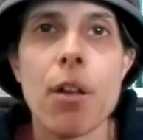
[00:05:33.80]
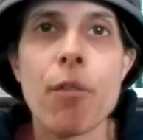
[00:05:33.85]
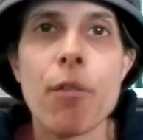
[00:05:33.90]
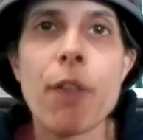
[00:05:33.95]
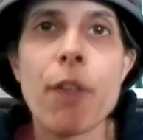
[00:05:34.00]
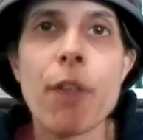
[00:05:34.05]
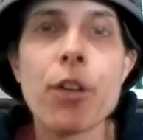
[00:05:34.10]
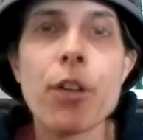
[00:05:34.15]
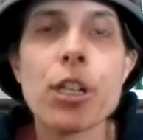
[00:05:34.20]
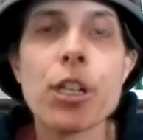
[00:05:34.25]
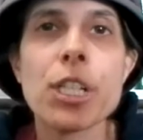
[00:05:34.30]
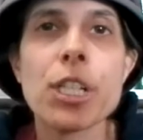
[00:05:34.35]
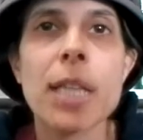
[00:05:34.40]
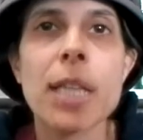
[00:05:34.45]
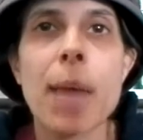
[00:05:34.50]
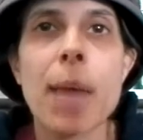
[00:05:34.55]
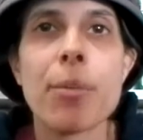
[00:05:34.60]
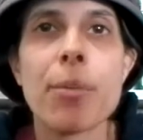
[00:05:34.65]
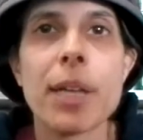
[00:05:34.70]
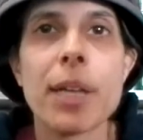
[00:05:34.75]
Rav Hirsch
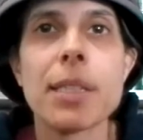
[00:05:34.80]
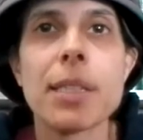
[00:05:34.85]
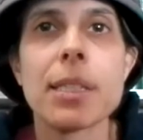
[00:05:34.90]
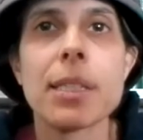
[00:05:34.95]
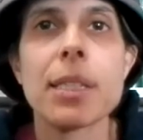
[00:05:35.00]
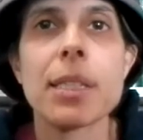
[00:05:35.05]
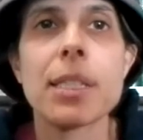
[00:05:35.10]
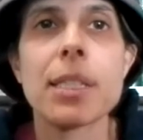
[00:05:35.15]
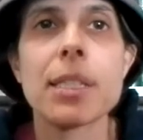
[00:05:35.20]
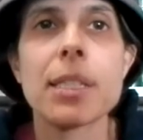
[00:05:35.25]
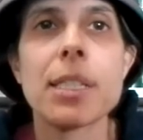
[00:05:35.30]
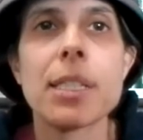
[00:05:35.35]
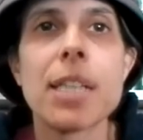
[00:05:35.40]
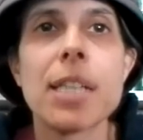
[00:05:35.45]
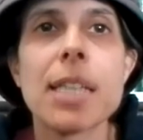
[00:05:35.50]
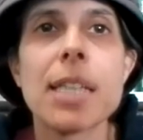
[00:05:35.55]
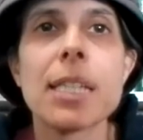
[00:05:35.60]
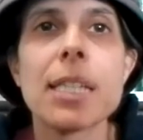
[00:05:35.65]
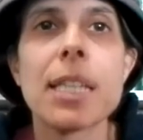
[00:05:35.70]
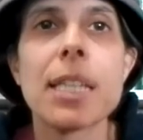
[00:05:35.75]
elaborates,
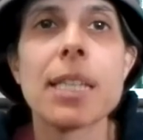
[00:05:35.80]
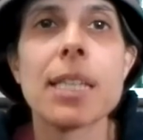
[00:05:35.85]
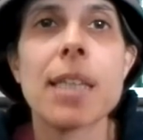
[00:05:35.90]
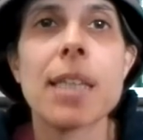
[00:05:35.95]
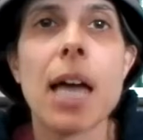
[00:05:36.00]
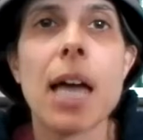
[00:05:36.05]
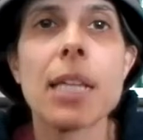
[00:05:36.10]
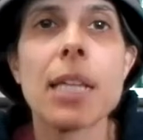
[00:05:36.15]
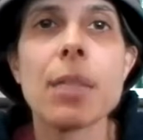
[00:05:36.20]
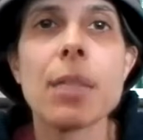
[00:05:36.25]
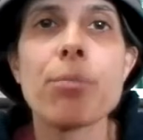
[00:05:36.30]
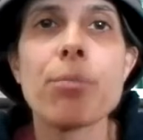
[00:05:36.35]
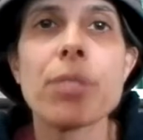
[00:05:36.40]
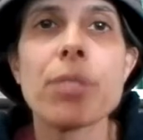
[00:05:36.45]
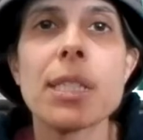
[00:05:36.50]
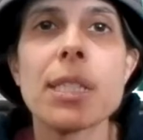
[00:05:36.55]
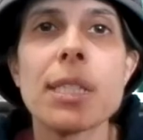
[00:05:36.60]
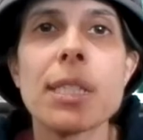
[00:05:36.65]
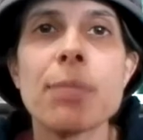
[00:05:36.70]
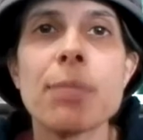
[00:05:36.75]
suggesting that donning the
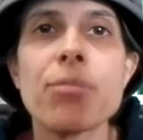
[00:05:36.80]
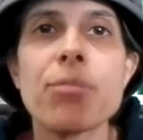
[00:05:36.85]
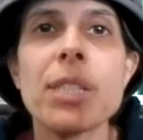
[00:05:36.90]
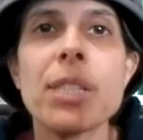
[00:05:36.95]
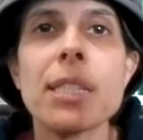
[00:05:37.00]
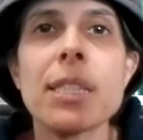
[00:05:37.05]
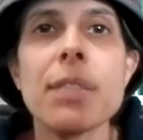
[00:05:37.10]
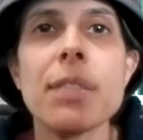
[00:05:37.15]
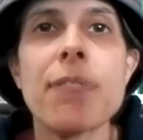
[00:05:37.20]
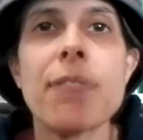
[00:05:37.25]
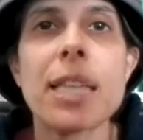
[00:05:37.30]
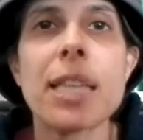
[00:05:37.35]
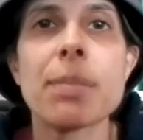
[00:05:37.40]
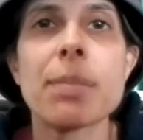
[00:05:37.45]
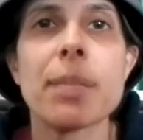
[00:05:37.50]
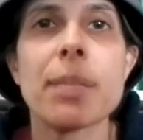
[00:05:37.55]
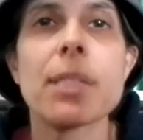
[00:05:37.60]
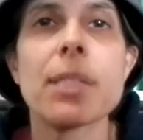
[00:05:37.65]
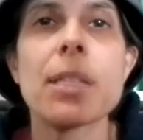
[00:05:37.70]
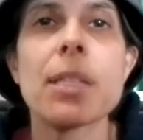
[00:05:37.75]
priestly
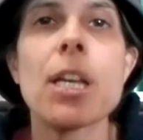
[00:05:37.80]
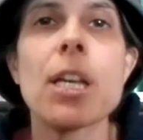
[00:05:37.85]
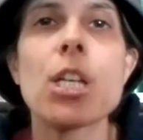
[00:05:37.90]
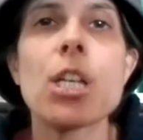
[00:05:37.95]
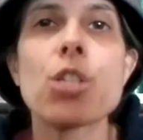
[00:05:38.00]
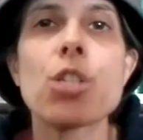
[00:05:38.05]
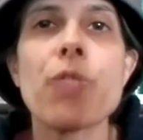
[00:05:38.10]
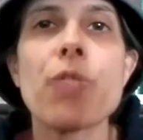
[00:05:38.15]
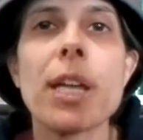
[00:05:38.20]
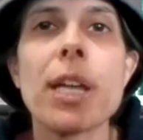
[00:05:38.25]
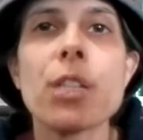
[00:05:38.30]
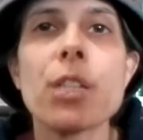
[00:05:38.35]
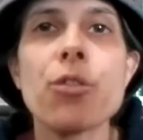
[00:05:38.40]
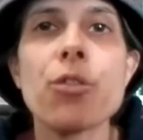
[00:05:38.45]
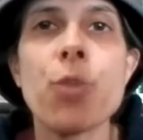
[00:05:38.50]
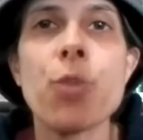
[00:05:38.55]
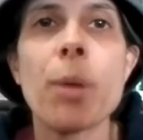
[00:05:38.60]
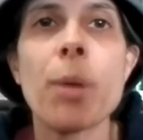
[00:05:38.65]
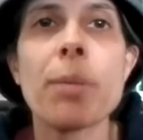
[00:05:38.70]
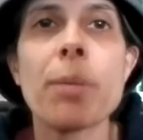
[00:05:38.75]
vestments
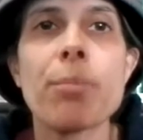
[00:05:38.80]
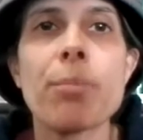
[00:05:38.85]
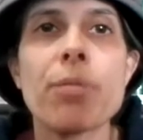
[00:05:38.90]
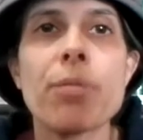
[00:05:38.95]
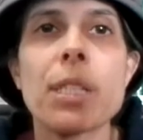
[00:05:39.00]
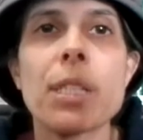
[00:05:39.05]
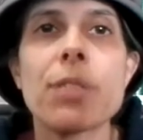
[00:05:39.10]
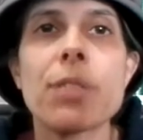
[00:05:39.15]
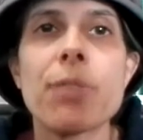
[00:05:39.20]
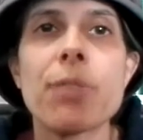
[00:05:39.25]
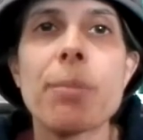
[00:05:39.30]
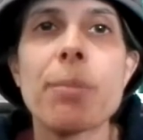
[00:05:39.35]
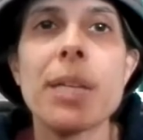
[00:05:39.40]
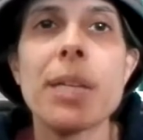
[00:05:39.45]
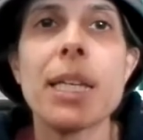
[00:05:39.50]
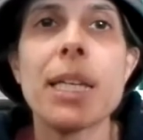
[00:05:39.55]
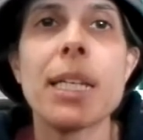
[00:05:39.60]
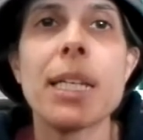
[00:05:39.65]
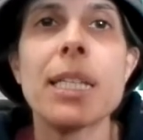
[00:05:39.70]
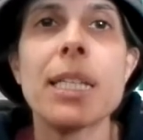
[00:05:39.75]
transformed the priest from
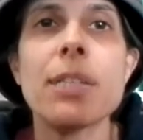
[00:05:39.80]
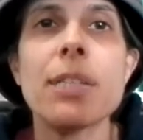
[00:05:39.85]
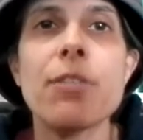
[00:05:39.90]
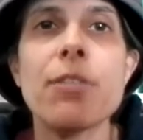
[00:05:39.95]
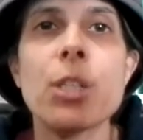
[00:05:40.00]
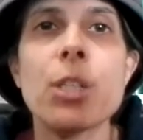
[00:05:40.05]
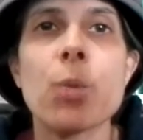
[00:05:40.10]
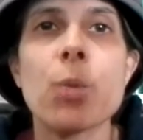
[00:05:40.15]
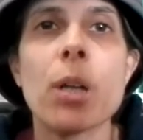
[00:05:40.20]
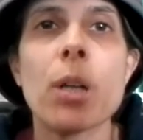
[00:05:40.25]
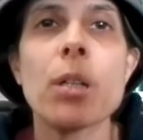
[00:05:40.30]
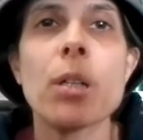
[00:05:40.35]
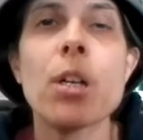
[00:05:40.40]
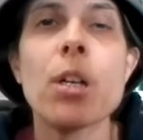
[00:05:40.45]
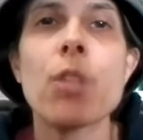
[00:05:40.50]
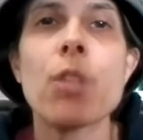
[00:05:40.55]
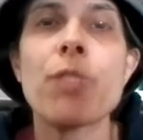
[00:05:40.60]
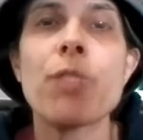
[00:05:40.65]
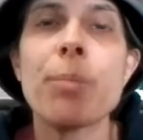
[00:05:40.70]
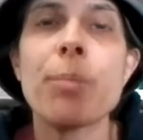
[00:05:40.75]
being an individual
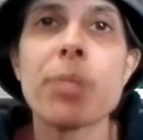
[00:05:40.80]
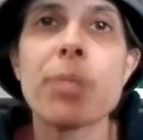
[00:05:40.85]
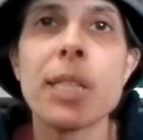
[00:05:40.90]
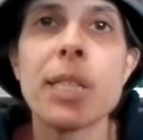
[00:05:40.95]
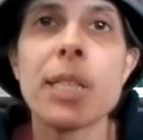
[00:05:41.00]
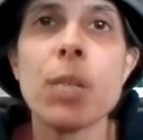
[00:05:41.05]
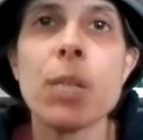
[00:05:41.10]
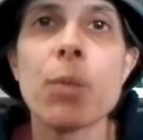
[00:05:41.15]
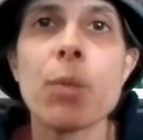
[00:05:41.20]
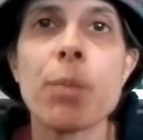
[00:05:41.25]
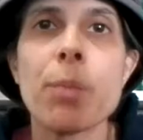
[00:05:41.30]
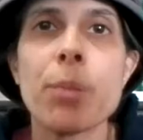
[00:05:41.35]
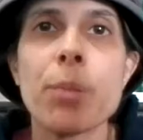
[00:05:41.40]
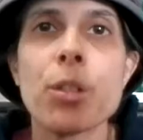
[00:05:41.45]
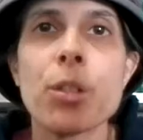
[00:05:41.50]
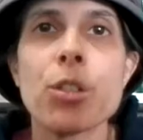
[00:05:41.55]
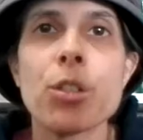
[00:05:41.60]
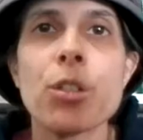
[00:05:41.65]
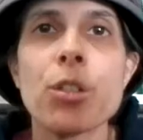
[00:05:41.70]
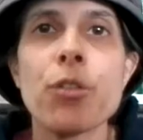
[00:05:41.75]
replete with
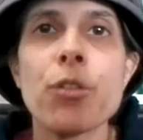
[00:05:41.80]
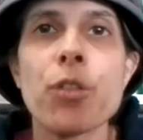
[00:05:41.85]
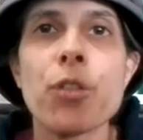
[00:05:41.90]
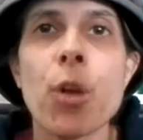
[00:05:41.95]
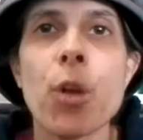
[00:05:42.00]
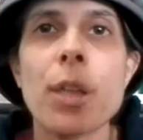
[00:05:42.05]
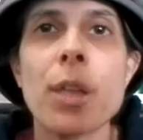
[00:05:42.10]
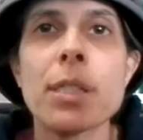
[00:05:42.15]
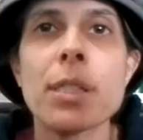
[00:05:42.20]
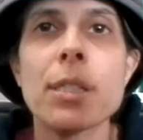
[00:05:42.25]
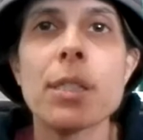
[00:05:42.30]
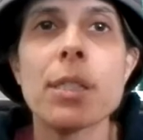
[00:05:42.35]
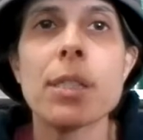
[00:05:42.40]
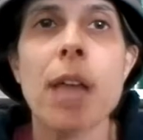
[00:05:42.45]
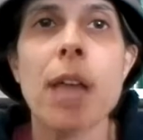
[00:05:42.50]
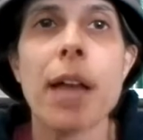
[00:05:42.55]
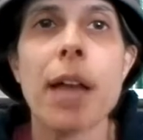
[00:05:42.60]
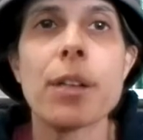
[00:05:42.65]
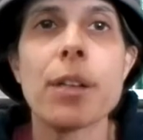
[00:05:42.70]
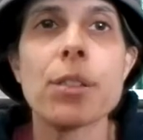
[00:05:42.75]
personal flaws and
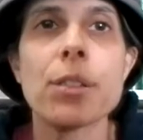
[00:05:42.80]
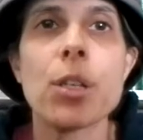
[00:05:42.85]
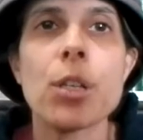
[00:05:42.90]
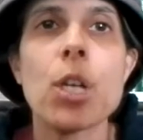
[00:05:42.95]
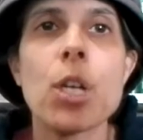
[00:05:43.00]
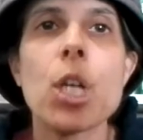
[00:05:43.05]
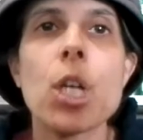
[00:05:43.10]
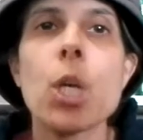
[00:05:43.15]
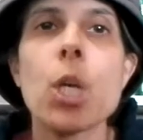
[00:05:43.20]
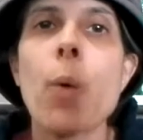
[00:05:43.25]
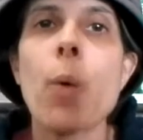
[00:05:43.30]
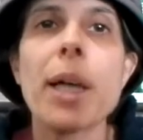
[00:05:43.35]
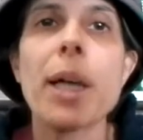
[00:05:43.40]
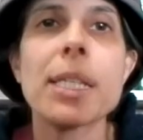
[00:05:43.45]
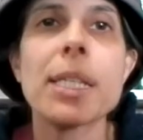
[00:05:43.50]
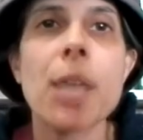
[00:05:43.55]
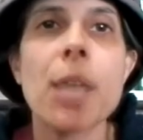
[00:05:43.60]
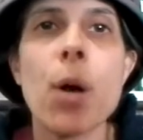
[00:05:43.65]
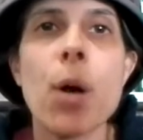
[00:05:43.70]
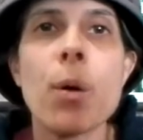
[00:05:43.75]
desires who on
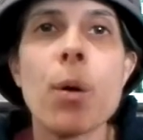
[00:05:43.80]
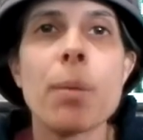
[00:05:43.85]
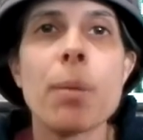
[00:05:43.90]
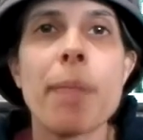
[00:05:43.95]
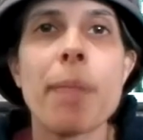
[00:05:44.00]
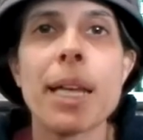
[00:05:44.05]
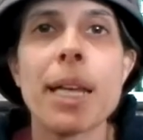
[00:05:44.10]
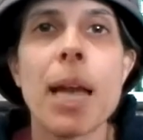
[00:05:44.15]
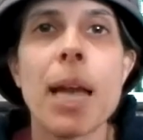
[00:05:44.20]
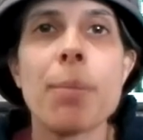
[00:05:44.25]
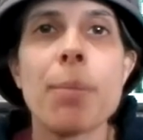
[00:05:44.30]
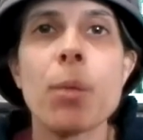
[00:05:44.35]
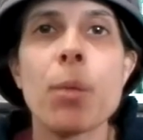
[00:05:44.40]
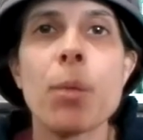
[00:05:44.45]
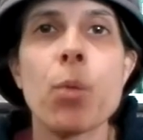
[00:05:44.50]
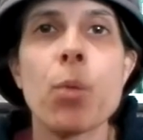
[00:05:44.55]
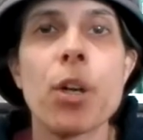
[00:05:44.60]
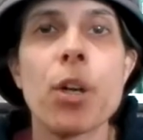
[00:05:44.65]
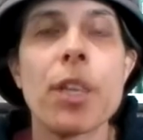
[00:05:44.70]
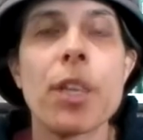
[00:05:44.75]
his own might not be
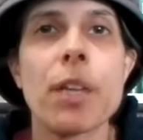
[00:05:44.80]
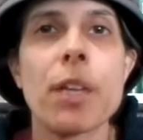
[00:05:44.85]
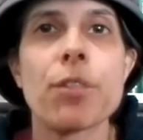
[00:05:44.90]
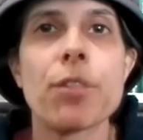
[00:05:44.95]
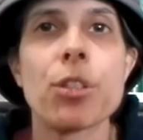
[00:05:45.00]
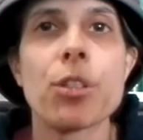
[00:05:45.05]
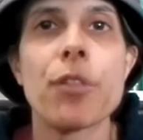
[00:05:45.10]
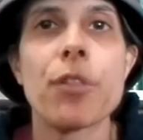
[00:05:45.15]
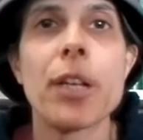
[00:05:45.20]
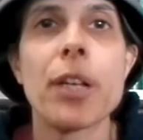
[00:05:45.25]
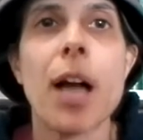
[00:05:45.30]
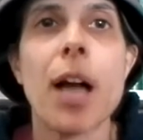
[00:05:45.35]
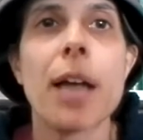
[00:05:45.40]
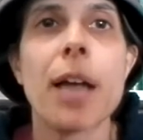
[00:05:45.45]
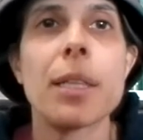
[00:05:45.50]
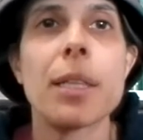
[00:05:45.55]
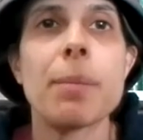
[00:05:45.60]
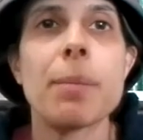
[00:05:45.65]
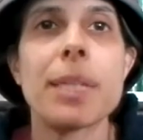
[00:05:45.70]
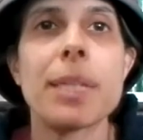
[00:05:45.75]
worthy of serving
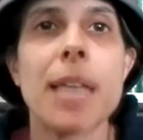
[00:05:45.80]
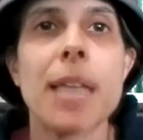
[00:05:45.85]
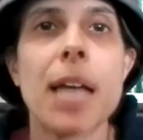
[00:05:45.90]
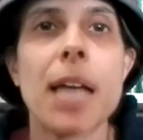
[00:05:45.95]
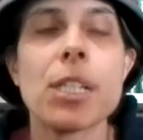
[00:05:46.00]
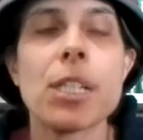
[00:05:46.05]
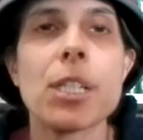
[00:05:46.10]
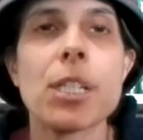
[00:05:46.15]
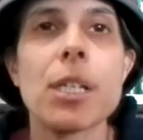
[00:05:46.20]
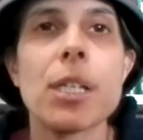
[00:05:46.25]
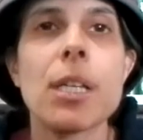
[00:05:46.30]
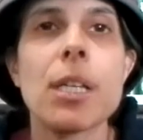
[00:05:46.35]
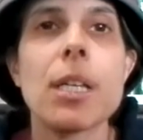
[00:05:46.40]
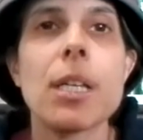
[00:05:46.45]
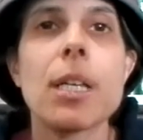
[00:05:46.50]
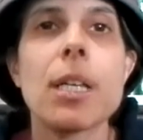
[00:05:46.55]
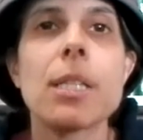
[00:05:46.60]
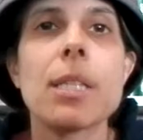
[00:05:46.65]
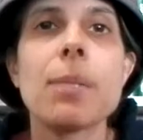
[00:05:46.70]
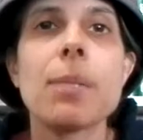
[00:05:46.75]
God in the Mikdash,
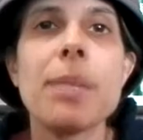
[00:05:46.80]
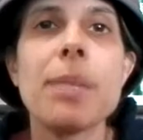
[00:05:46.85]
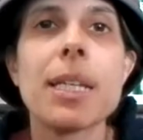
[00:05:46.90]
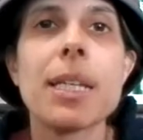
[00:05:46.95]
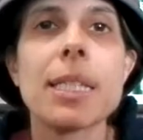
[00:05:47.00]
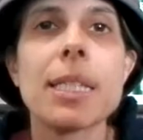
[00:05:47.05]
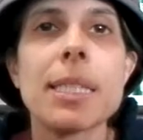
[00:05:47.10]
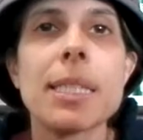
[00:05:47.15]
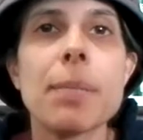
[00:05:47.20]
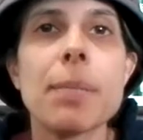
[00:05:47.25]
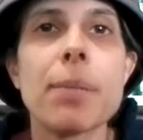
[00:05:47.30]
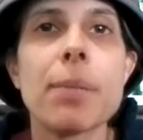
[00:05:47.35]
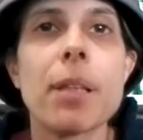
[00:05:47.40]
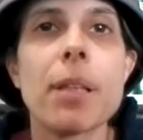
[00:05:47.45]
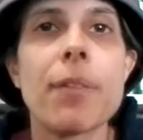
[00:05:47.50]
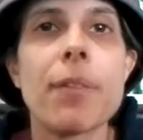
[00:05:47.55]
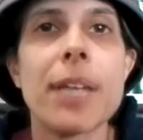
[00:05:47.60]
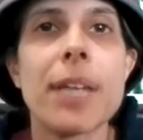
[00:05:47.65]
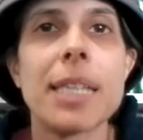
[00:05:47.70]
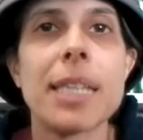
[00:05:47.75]
to being a
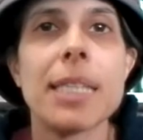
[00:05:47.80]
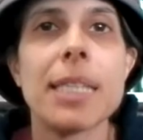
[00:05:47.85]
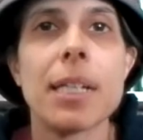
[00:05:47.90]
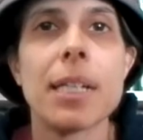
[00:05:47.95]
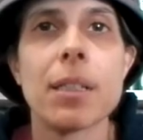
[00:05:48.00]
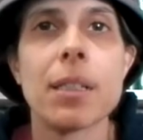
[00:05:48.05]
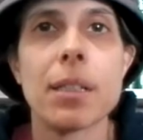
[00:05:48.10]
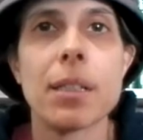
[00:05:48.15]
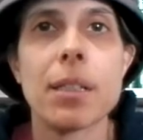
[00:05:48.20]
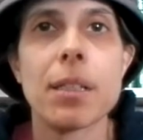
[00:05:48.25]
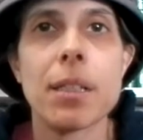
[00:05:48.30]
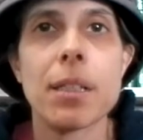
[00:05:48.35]
symbol of an ideal.